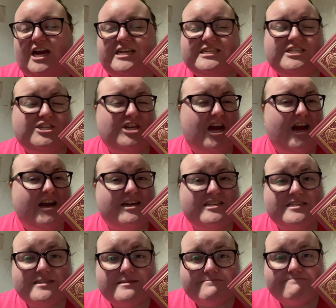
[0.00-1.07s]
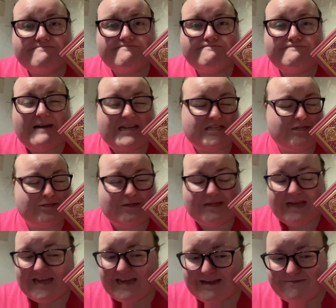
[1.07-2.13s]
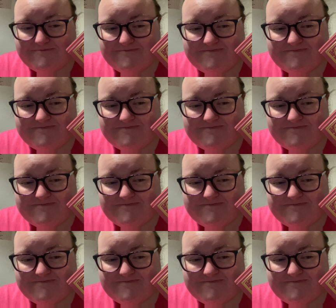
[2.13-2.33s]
is Jax. Bastards look like him.